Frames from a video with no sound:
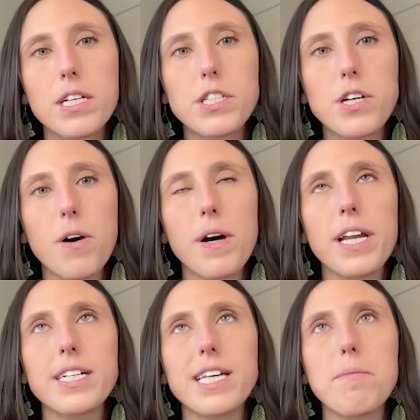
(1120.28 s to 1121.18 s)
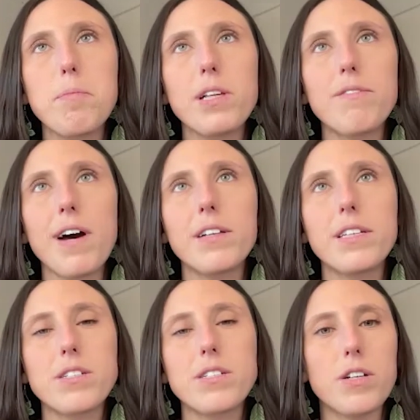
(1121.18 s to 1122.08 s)
So an example of how
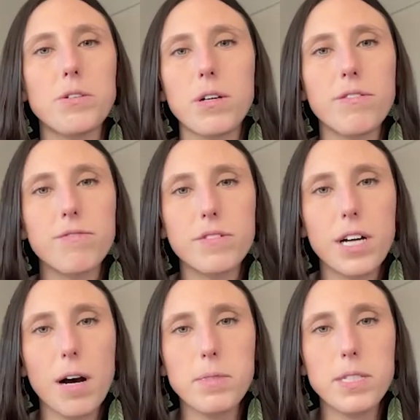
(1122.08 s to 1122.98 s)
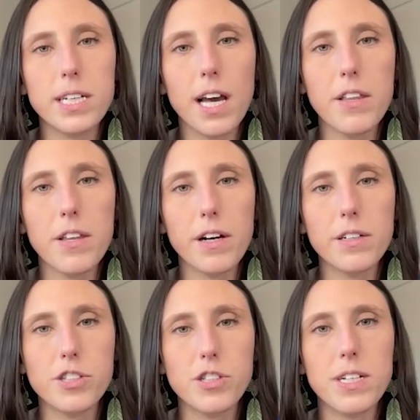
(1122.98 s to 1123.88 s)
this all sort of comes
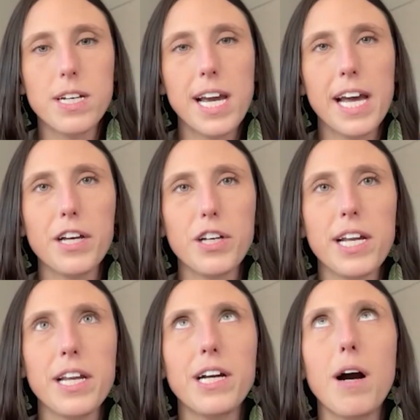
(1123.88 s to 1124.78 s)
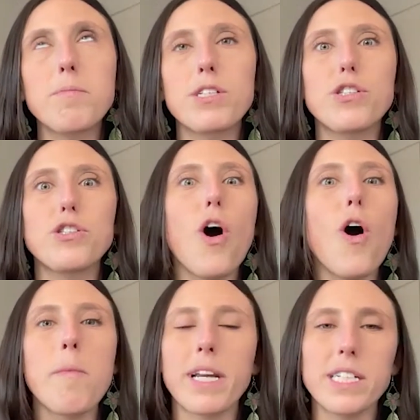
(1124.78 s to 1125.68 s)
together, and it comes in
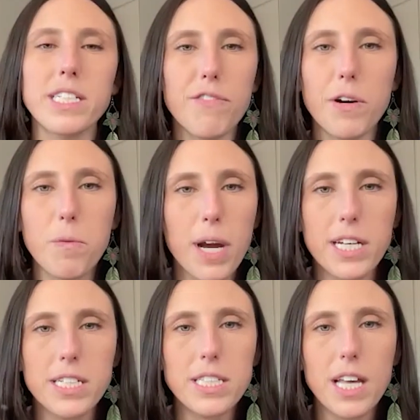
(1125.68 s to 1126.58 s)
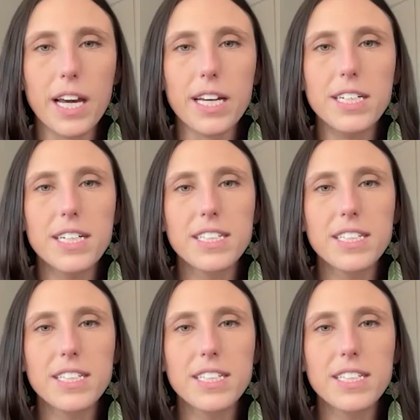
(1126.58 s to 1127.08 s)
so many different ways, like